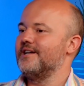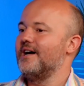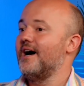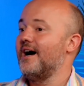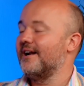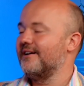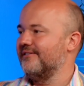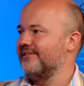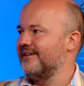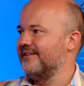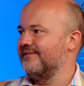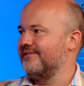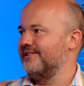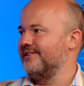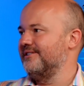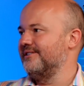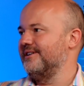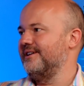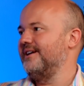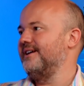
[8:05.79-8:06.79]
It's hodling
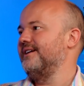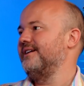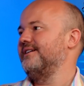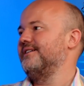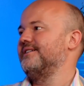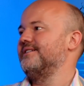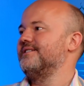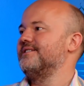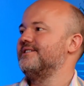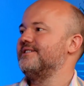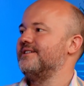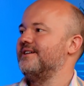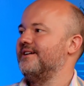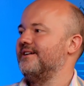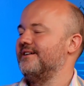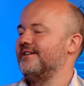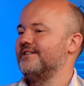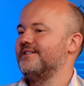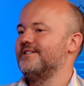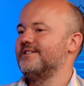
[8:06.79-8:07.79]
for your kids.
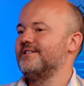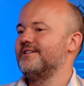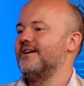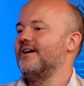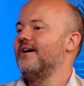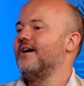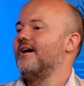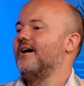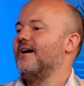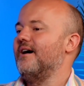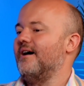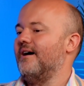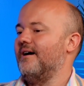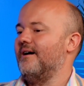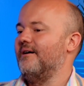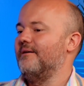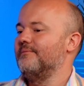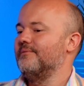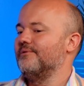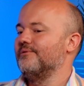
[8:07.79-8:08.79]
It's
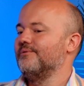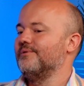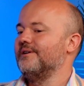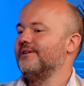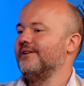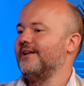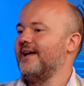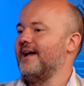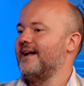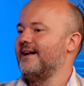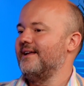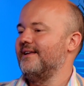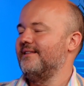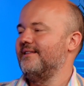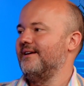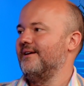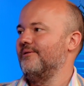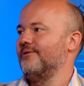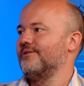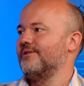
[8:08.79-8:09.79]
really
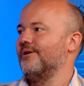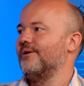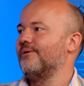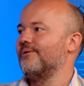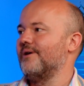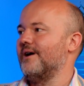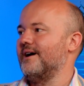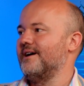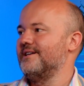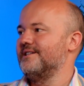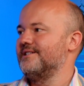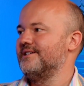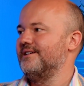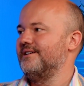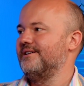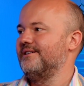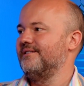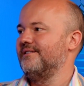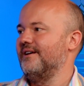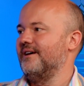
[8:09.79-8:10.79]
anything with a
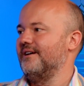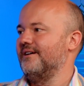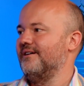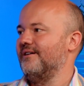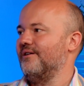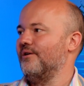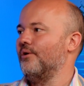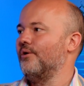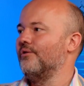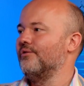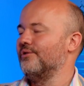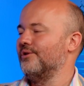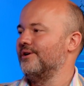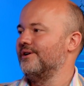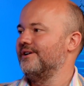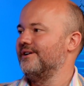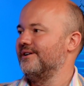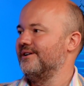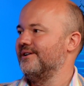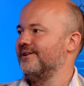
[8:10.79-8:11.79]
horizon
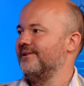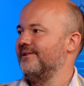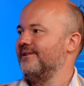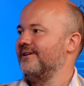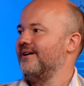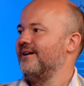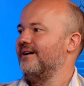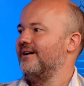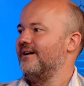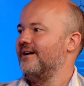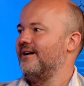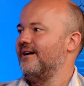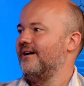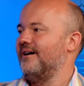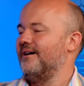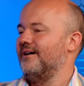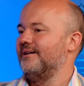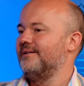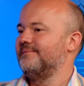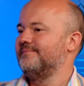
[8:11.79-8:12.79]
over a year.
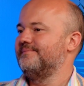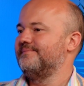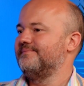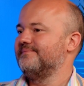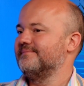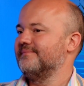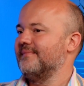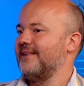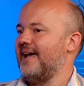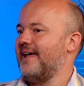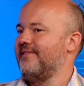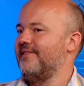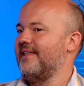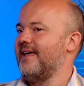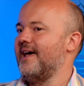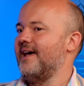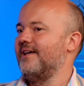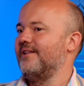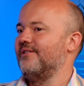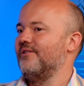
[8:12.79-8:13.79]
And
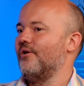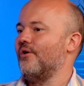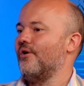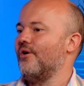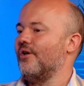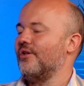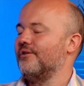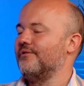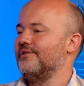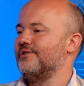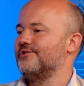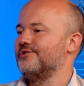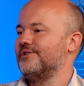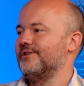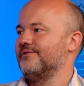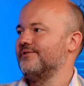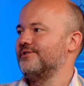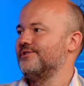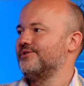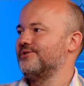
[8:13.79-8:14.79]
then all of those
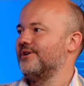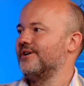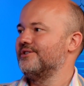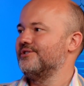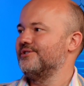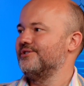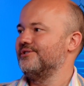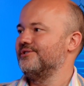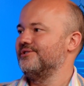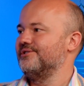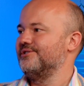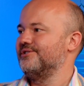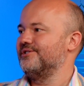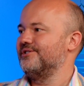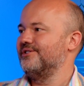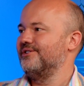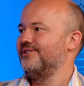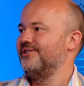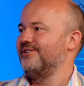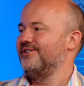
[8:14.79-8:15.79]
different
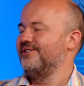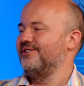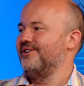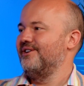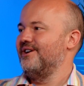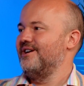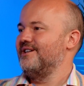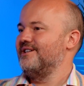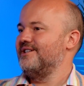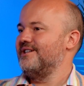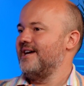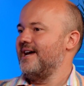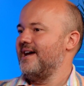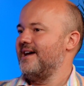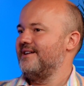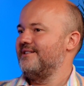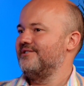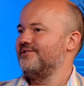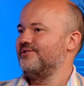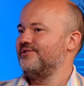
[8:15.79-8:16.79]
structures
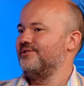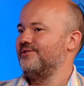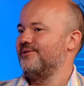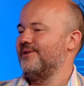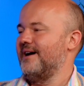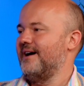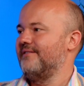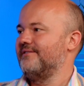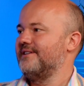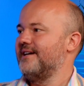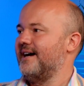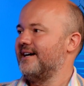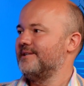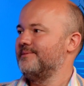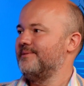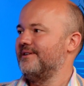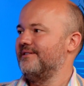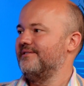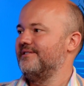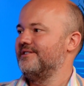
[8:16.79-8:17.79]
tend to have
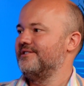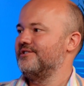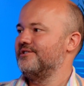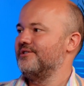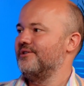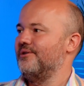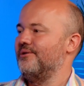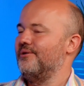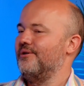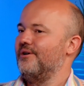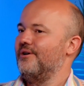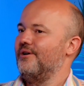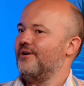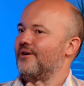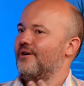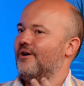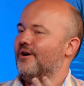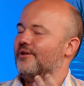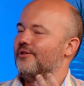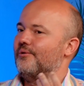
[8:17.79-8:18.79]
tax benefits. So
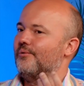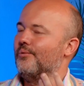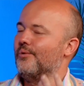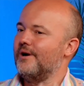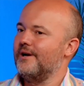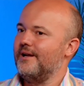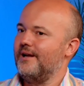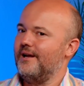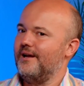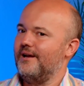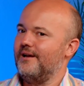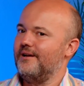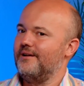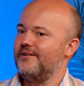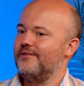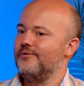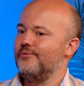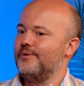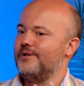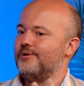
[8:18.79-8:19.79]
on the one
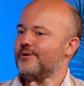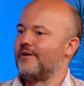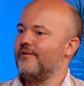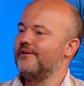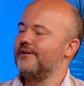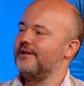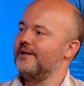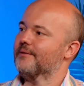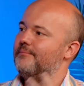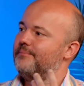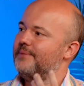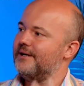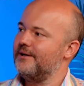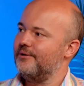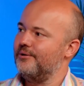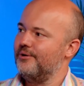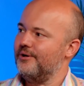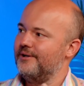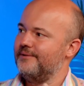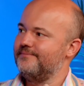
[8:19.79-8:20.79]
hand, we do everything in
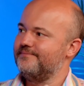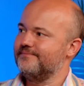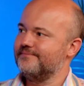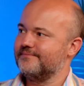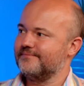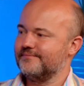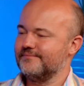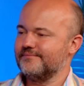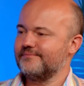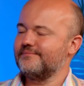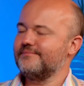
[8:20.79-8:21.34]
Bitcoin